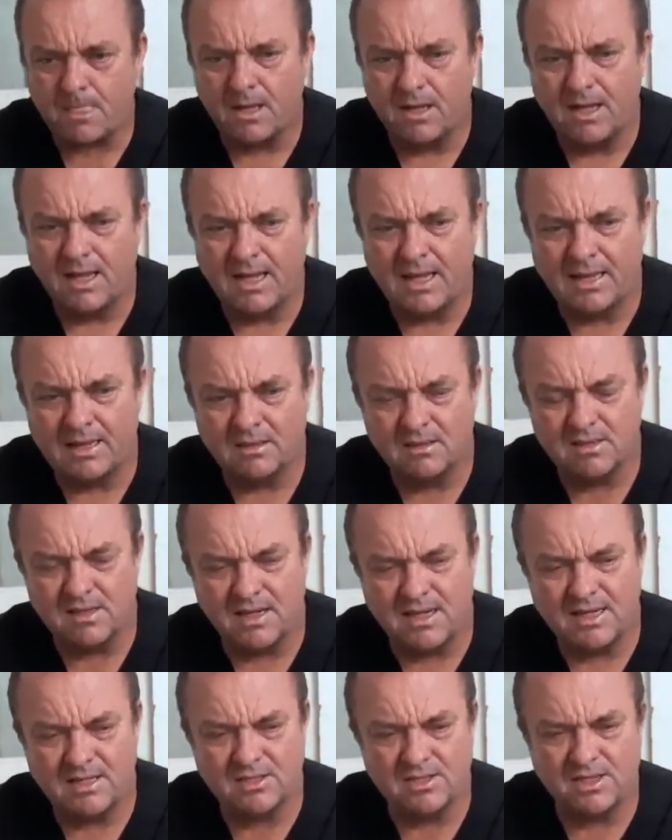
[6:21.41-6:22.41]
Ah, it's
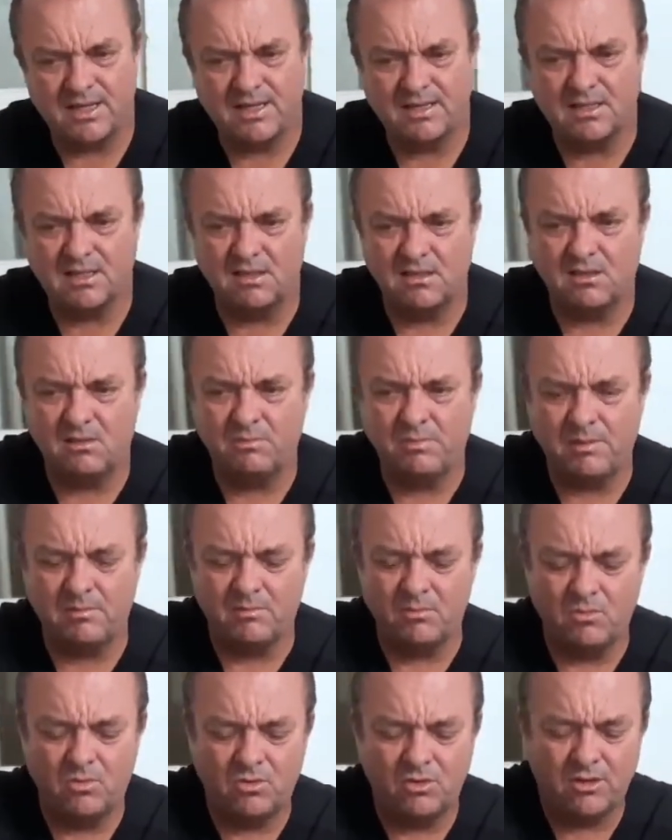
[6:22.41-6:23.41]
nice. It's a little bit
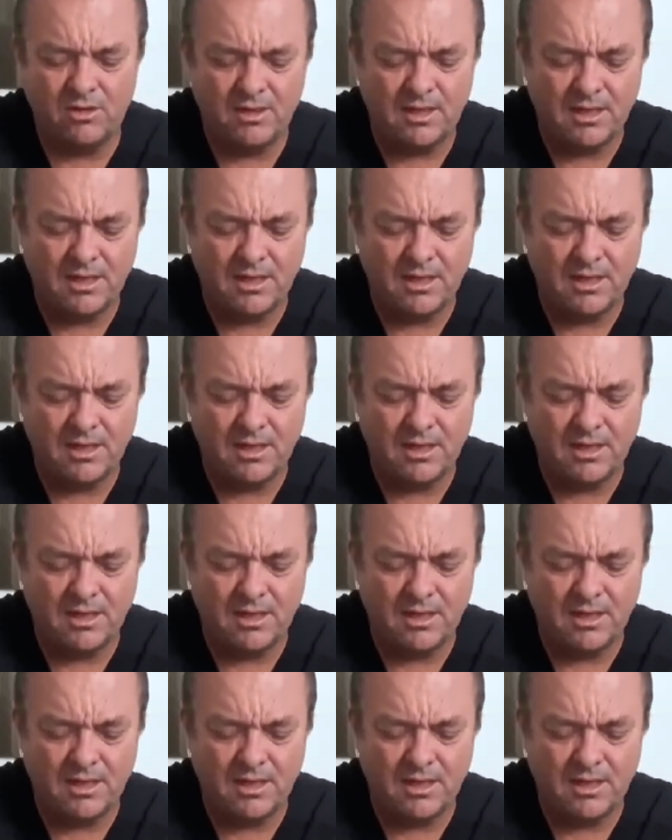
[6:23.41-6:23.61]
more